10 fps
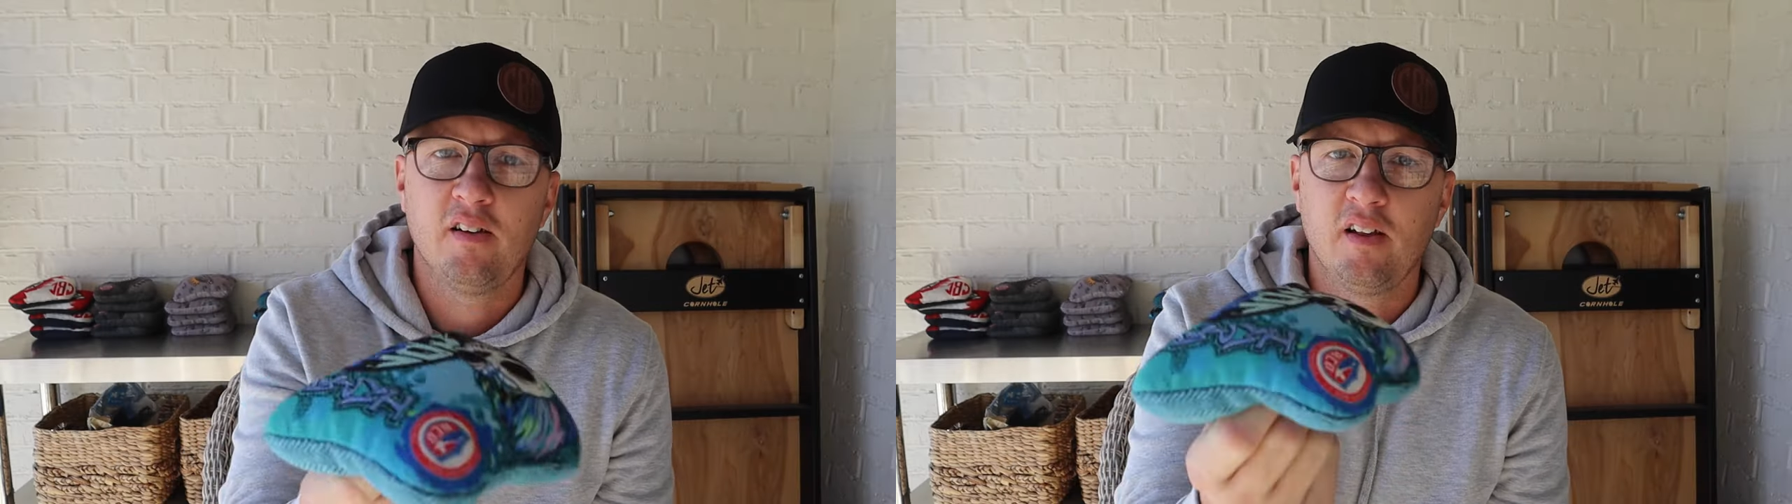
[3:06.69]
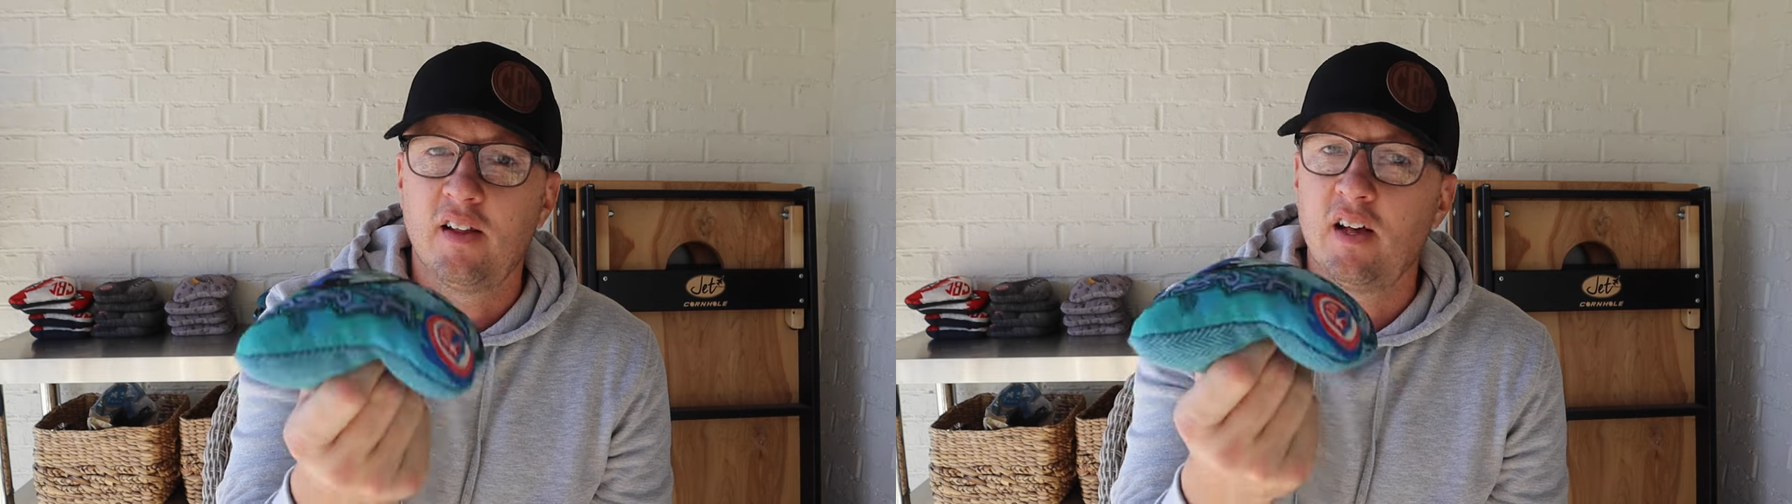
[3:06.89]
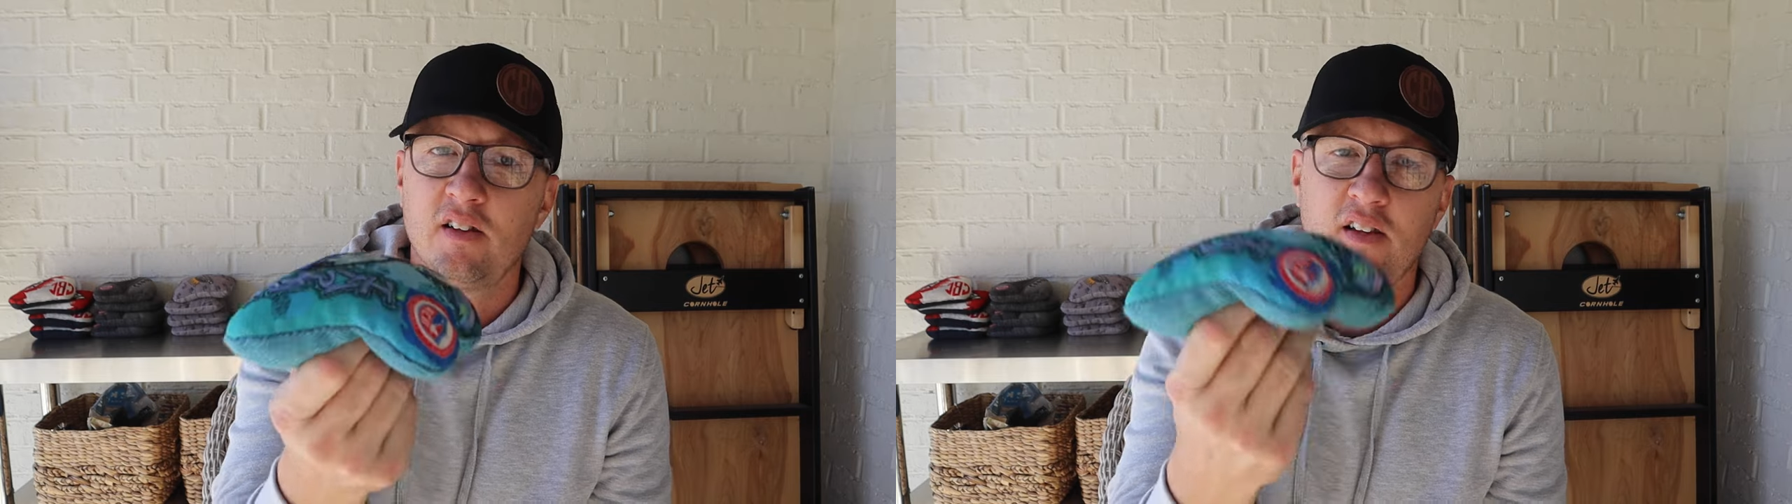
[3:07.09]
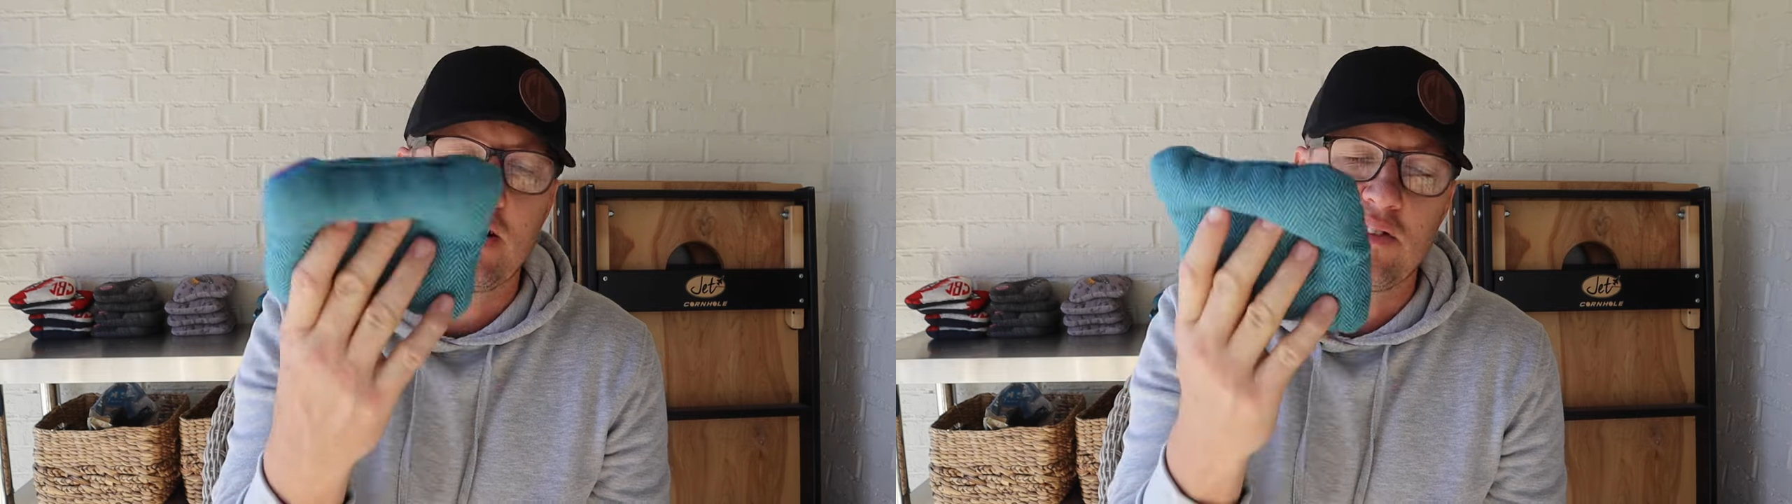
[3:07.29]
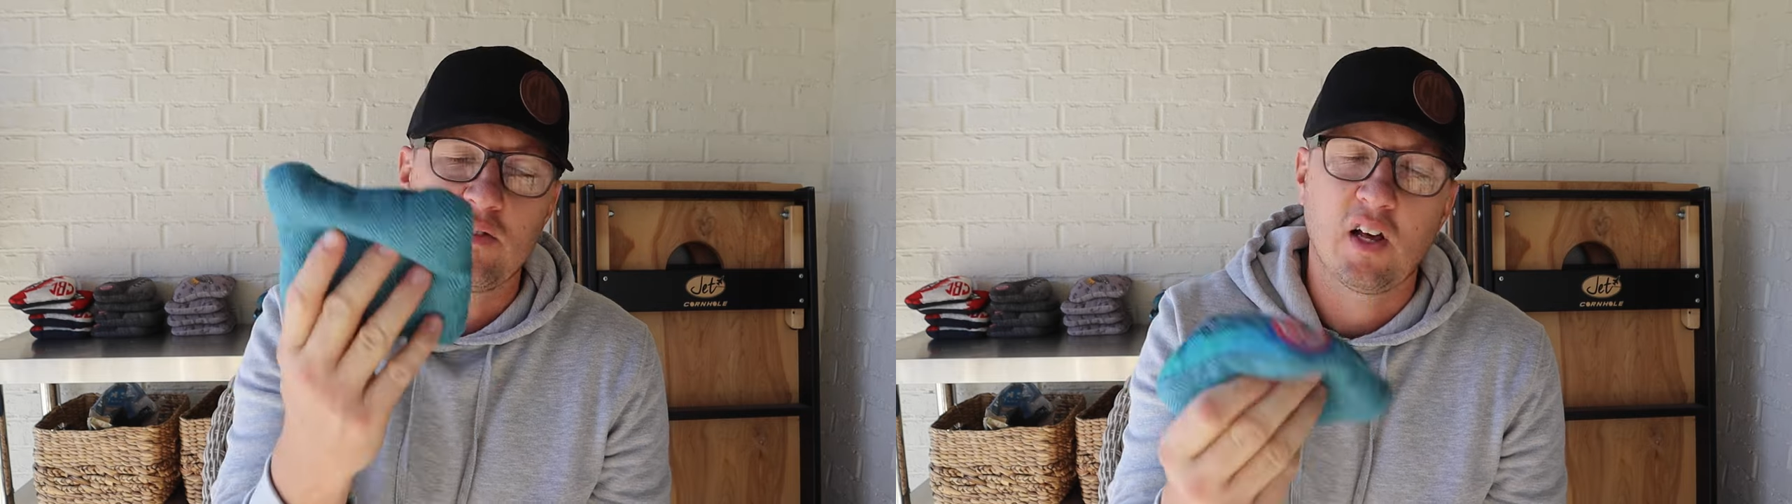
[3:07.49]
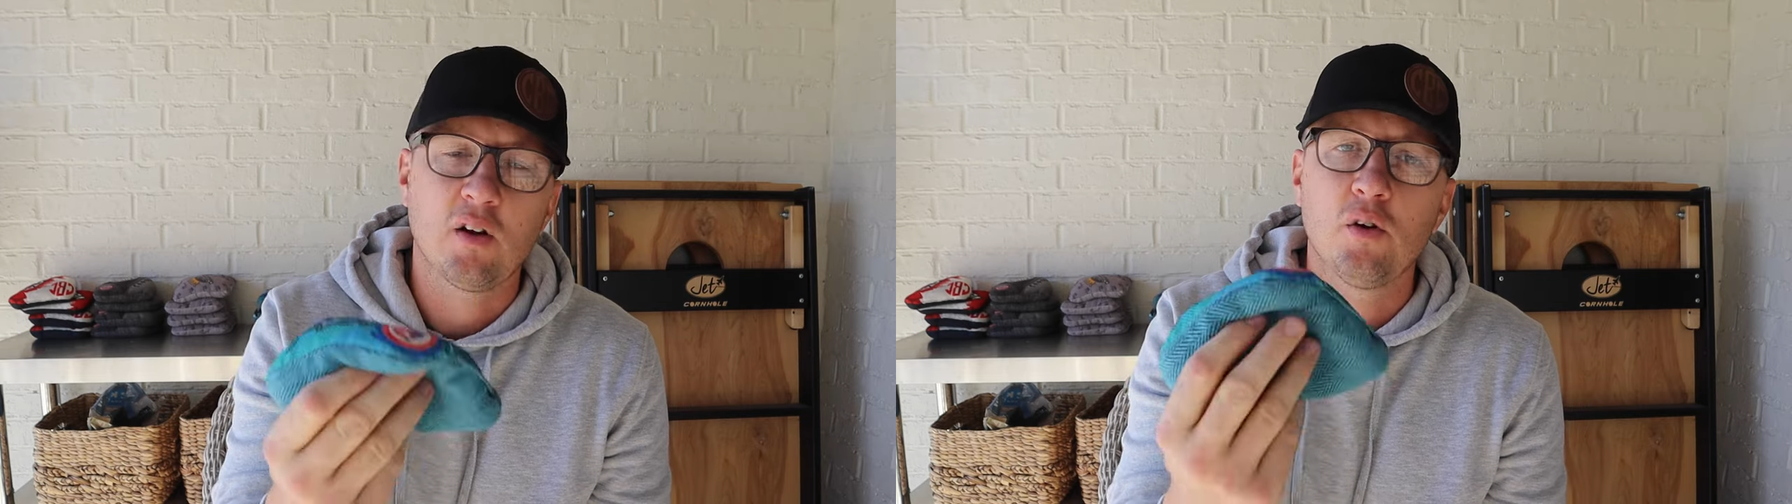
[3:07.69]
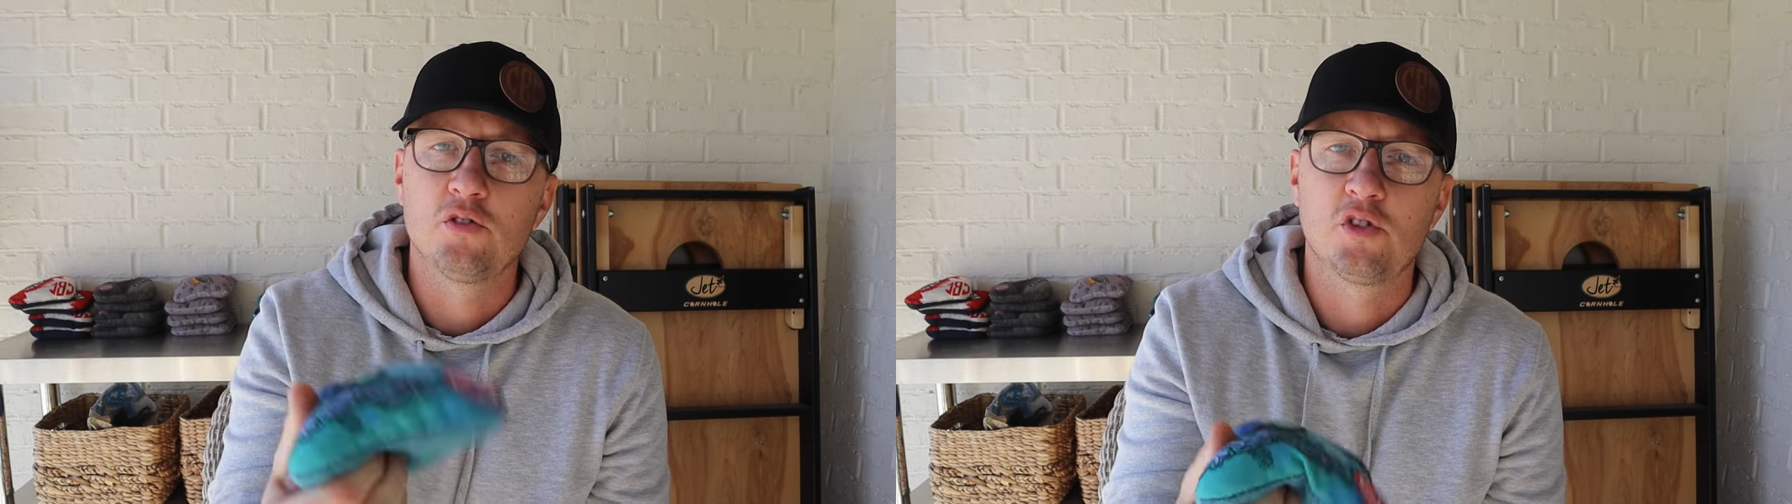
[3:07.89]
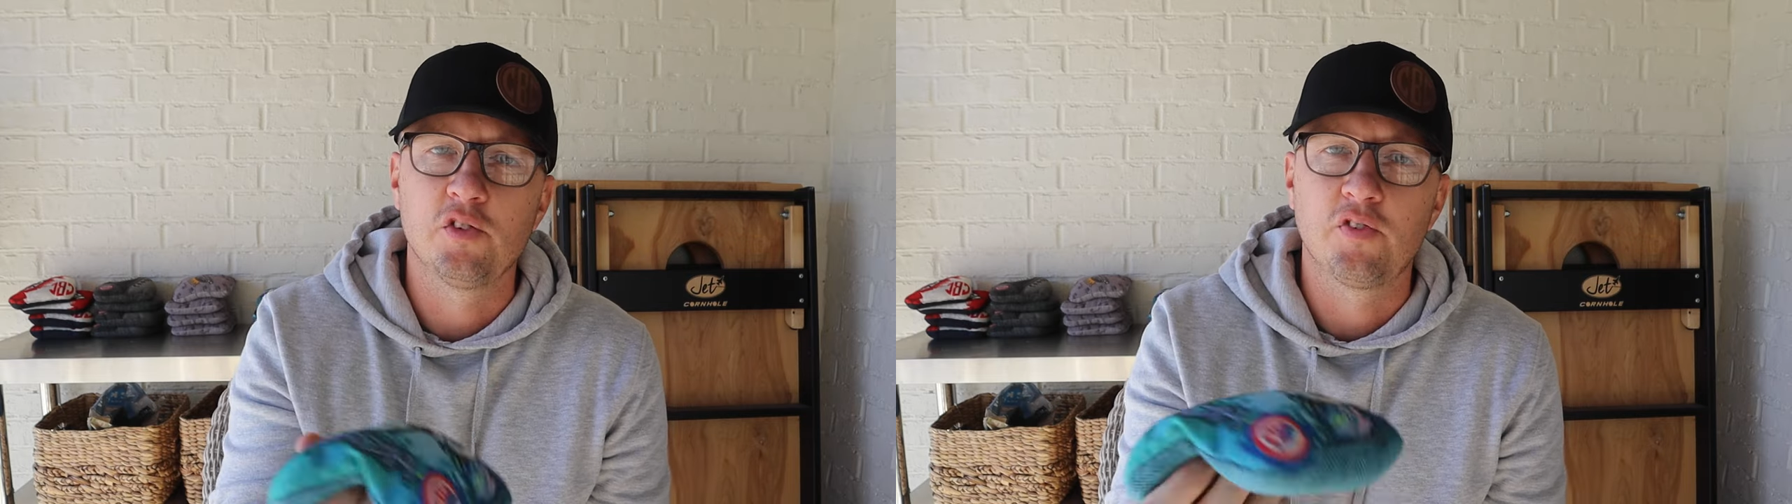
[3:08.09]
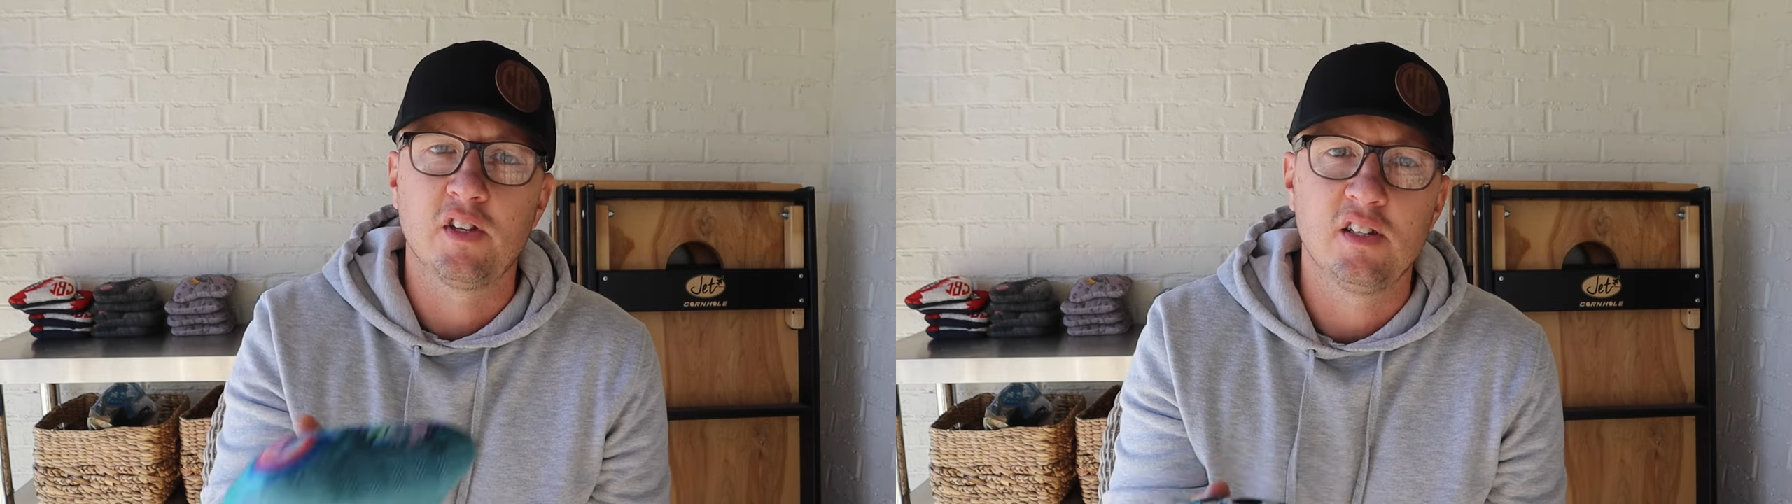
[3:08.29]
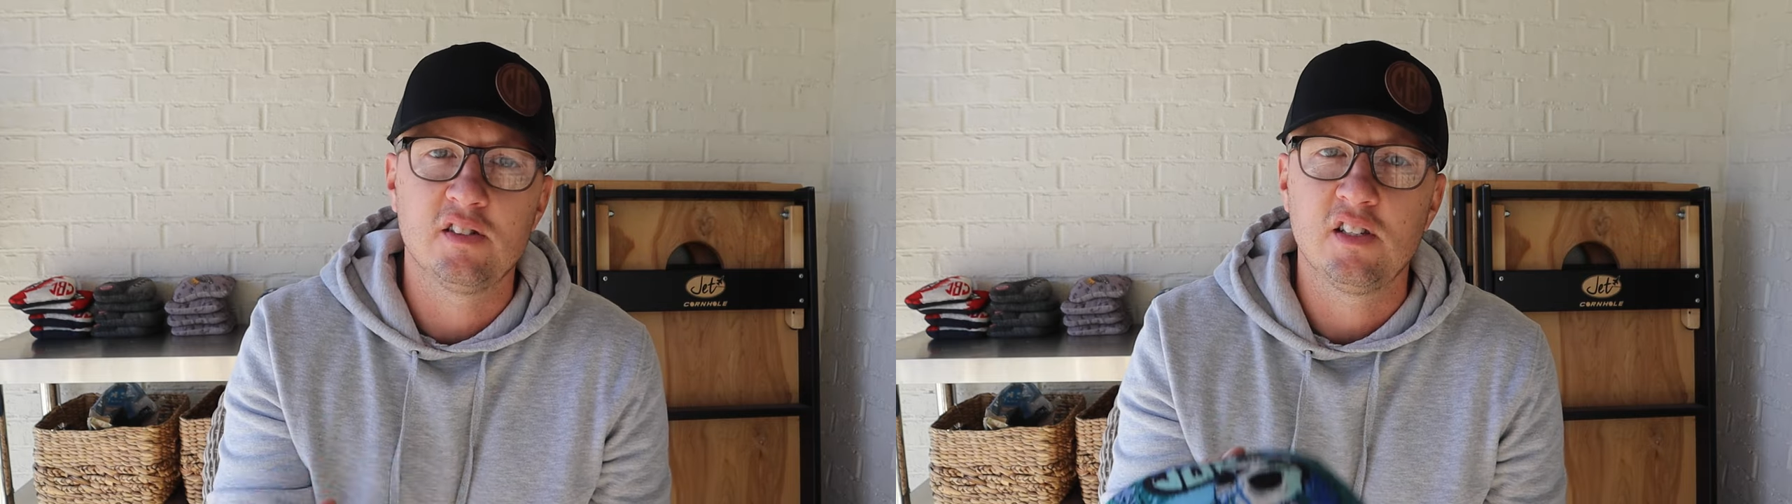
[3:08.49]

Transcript: and that'll hold true for these.